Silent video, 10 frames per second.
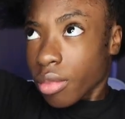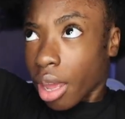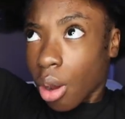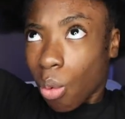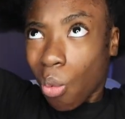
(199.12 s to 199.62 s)

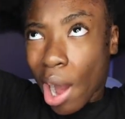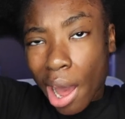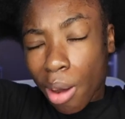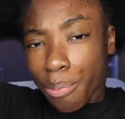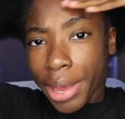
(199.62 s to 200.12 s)
like a
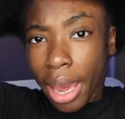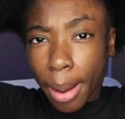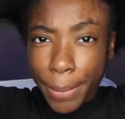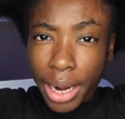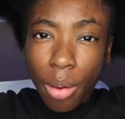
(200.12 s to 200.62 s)
while
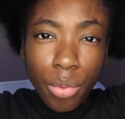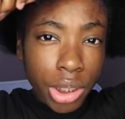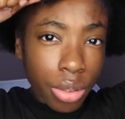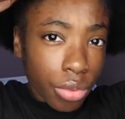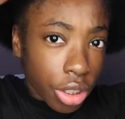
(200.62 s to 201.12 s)
back, but I
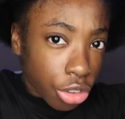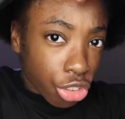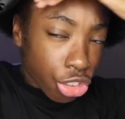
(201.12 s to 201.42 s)
wasn't really